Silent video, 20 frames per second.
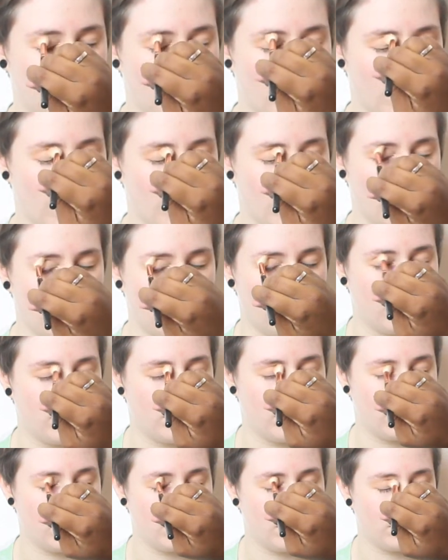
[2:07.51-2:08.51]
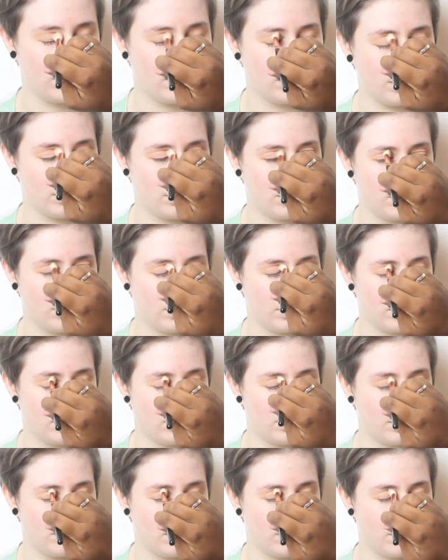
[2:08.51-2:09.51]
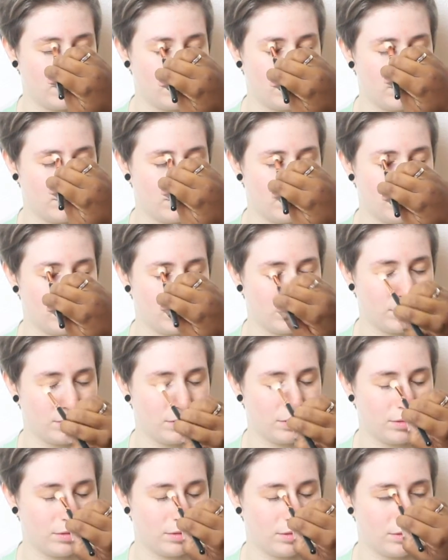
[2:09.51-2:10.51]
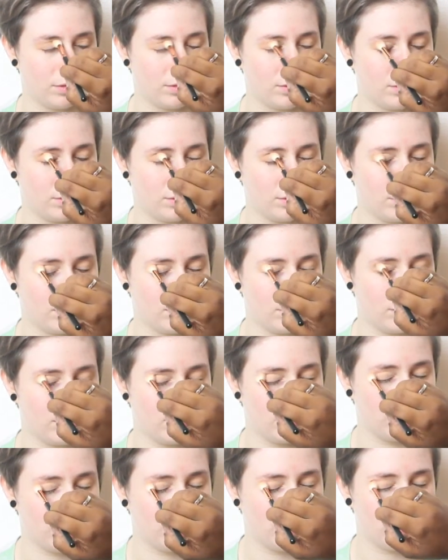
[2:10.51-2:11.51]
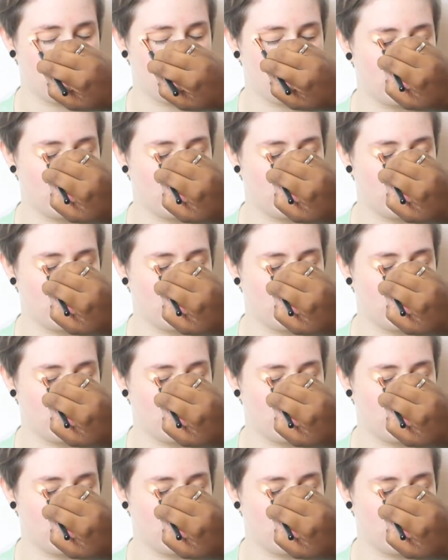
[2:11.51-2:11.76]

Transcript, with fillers: So yeah. like, I went on the, um, the website.